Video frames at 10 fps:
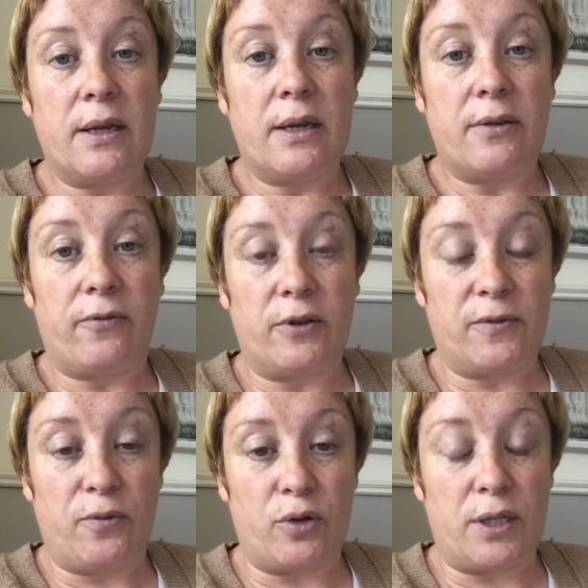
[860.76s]
First
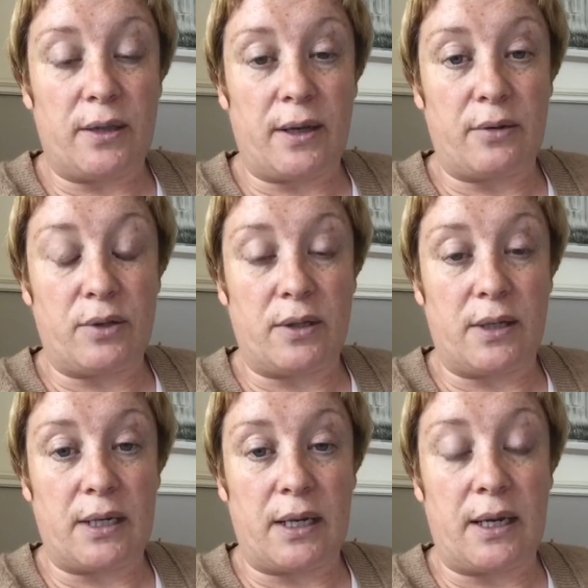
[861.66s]
14,000 they
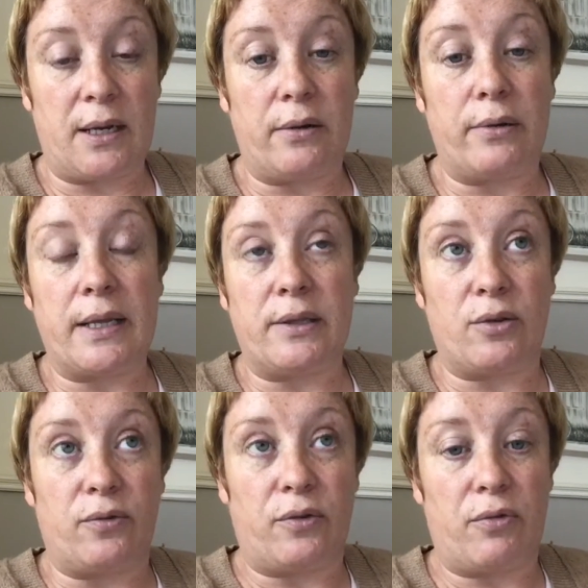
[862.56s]
take in rent, so
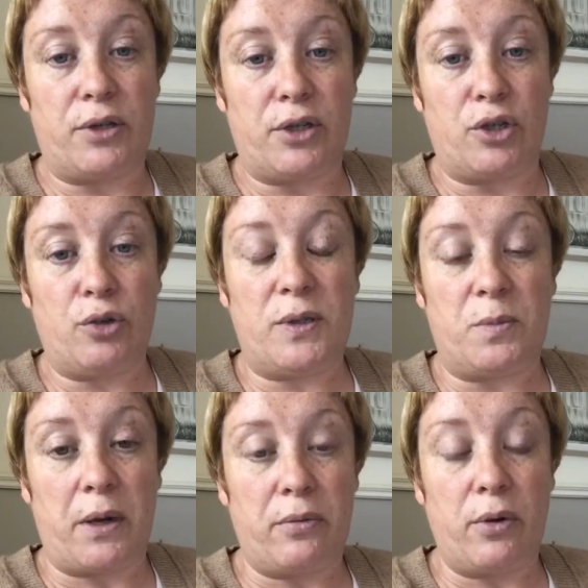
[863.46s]
if they rented 2
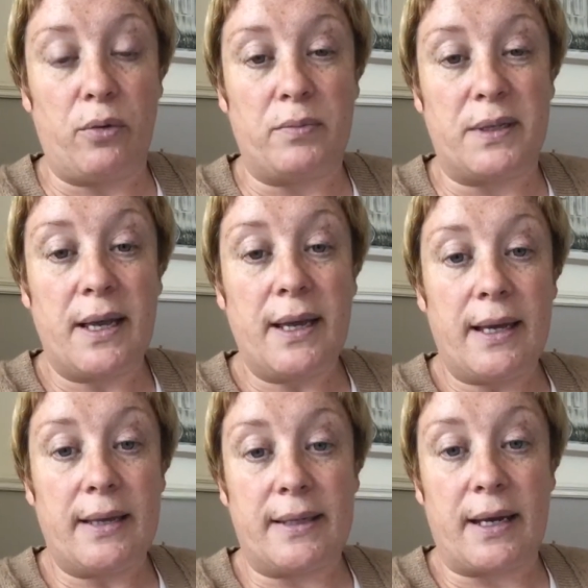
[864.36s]
spare rooms,
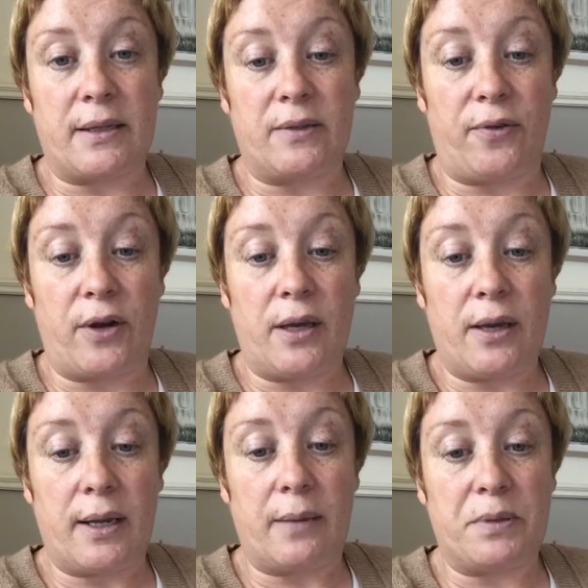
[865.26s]
is tax-free. An
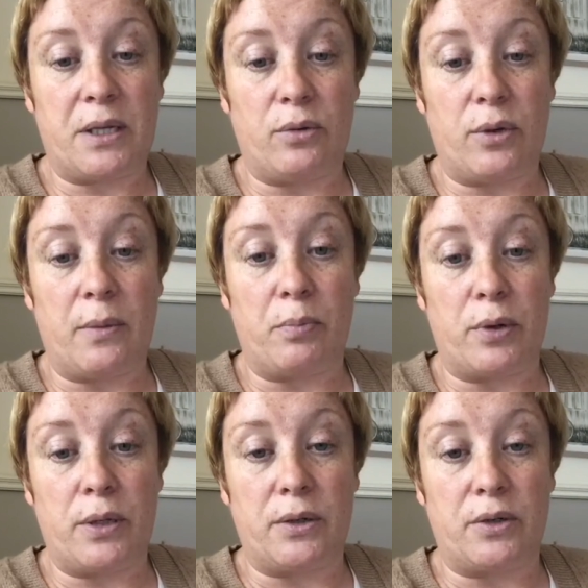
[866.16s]
absolutely
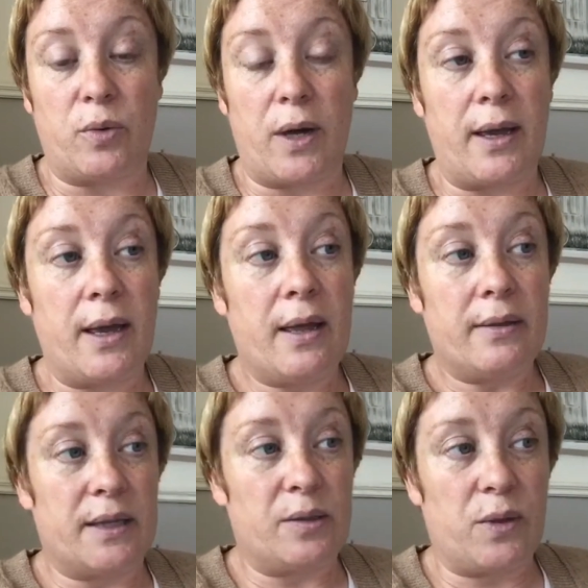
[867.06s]
brilliant way.
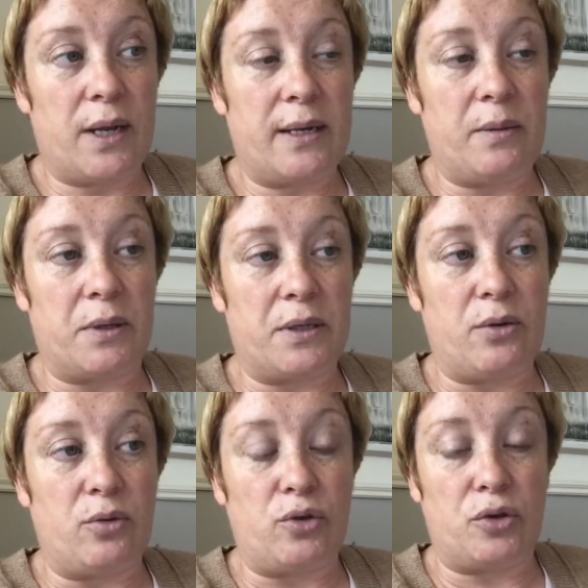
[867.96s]
That's what anybody who
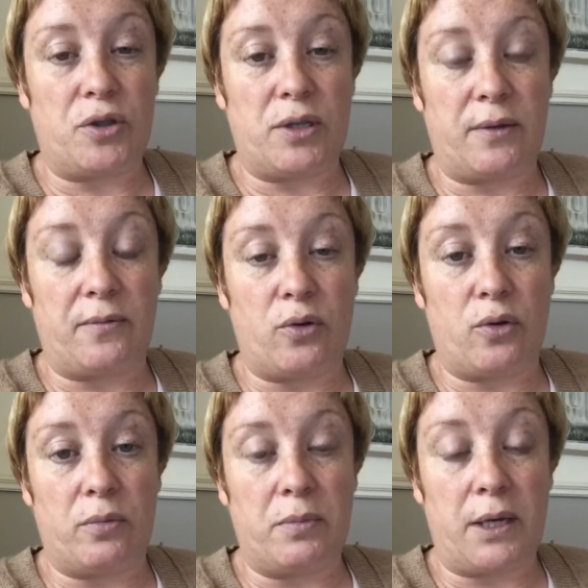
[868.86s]
doesn't have a
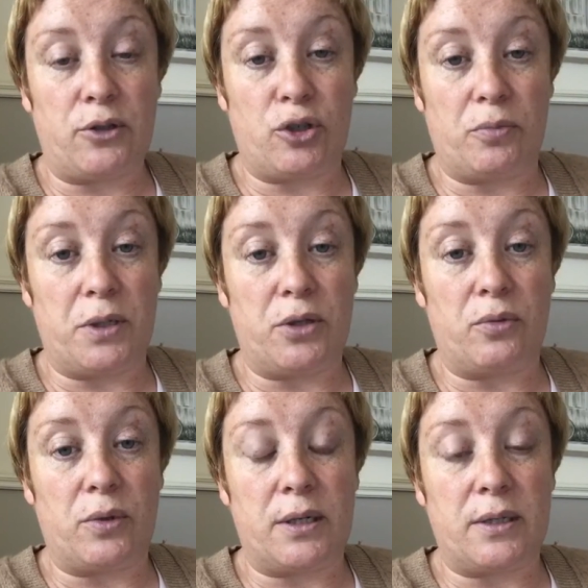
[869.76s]
home yet should be
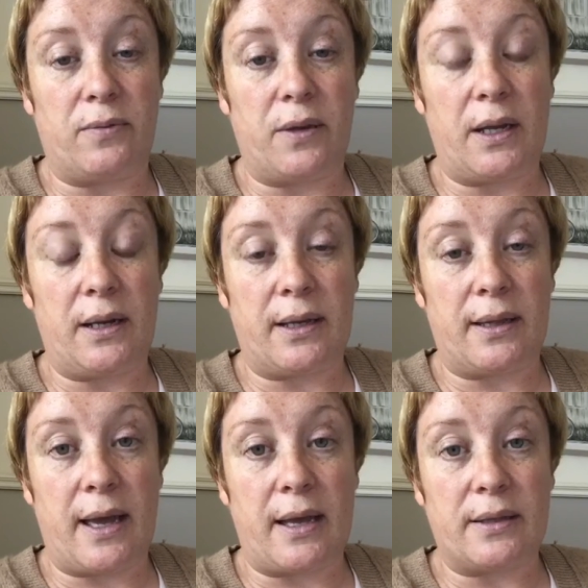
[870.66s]
doing, is availing of
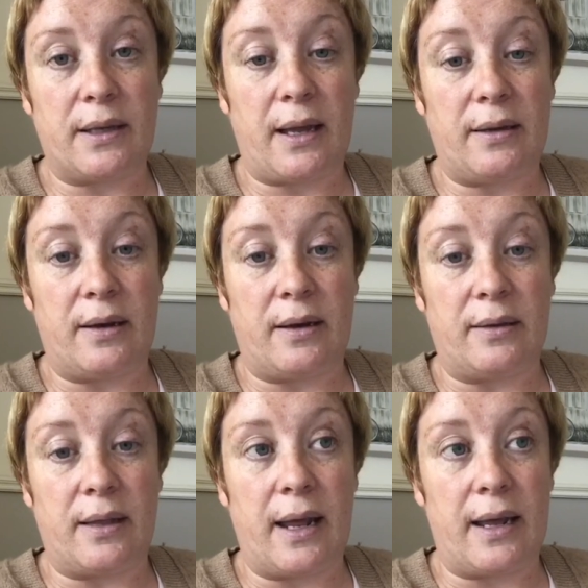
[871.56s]
that, getting on the
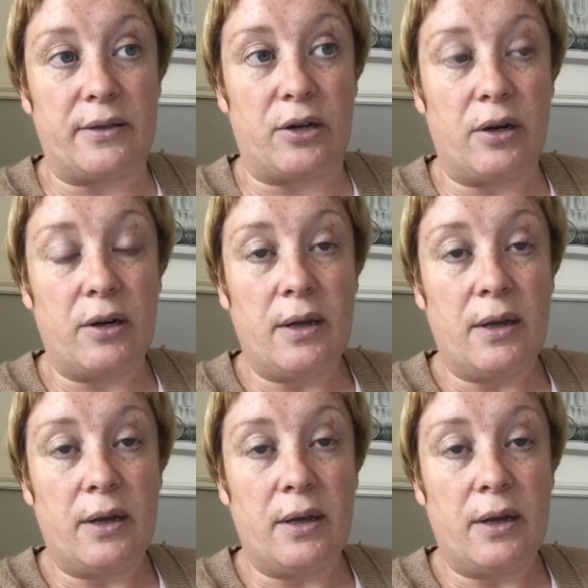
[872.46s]
ladder.